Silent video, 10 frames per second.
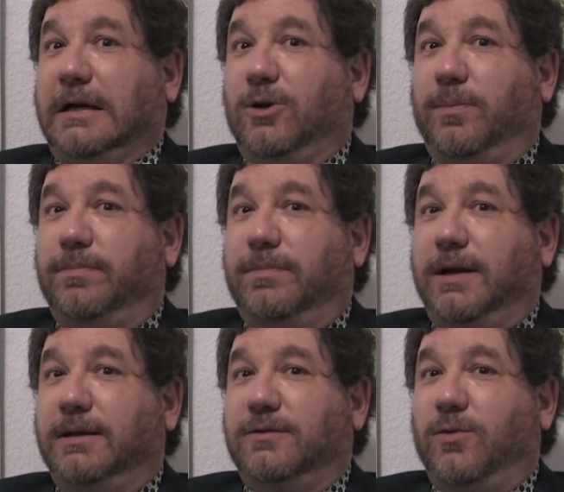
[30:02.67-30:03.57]
I hope
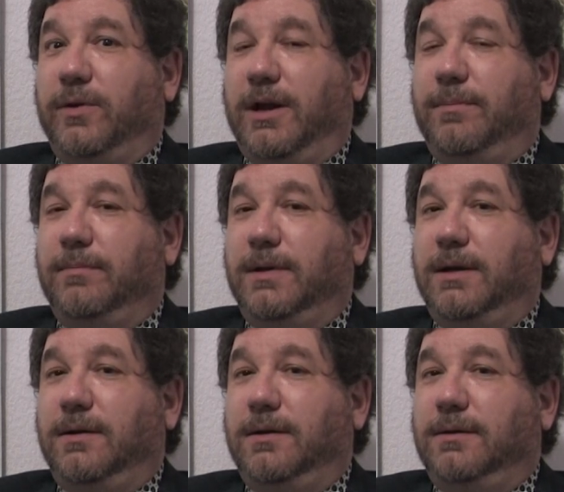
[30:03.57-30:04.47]
I didn't screw it up.
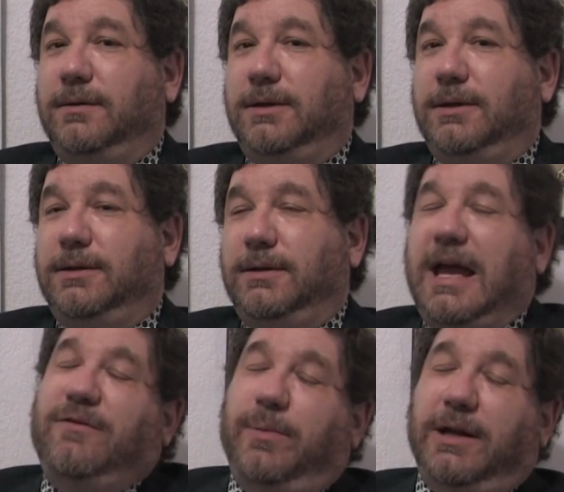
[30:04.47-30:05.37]

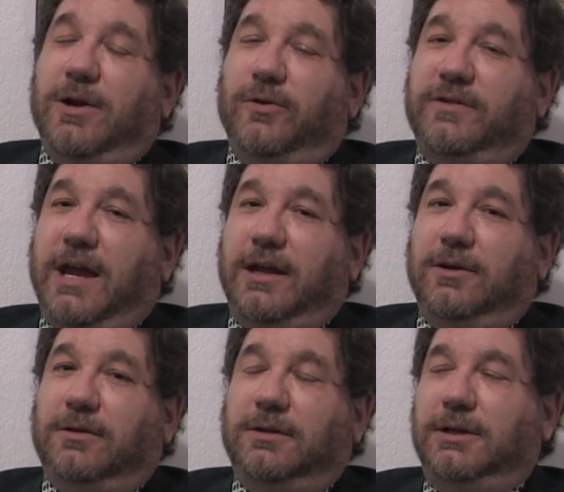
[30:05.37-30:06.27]
Everybody knows
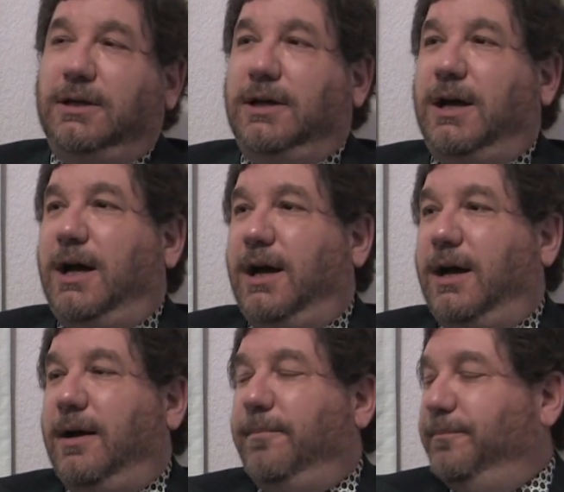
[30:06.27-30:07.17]
Daniel.
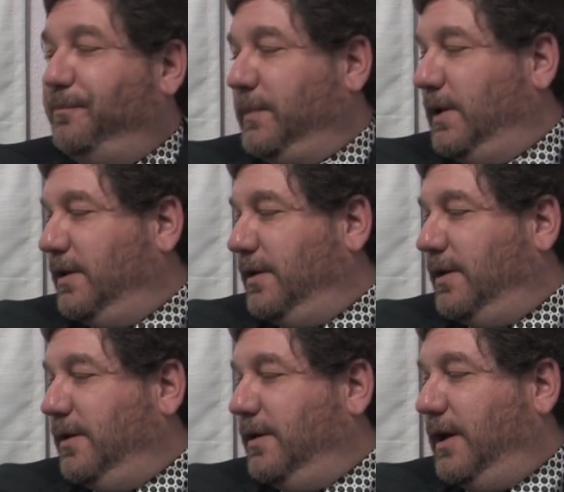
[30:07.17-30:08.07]
And
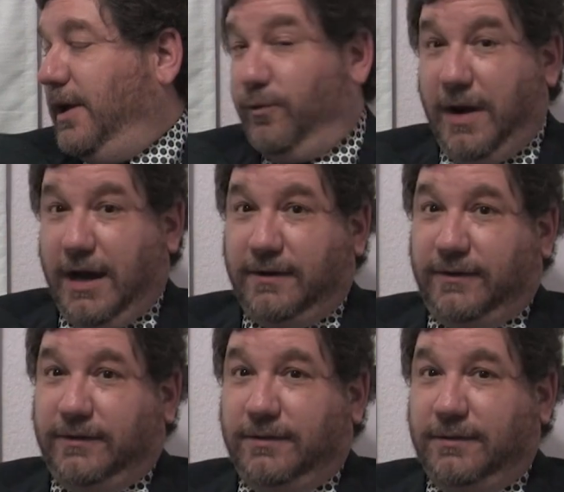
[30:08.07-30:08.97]

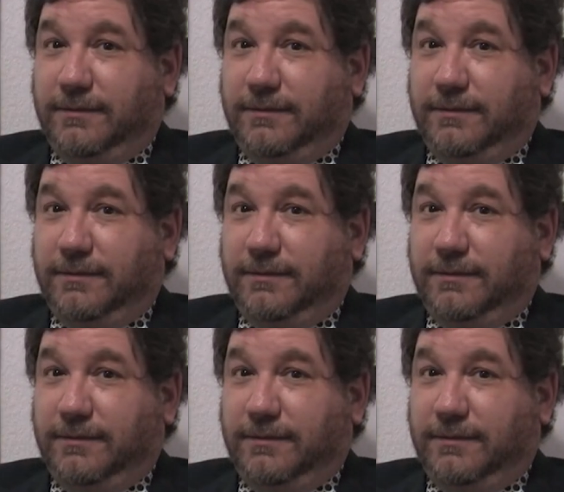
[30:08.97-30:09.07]
Rex.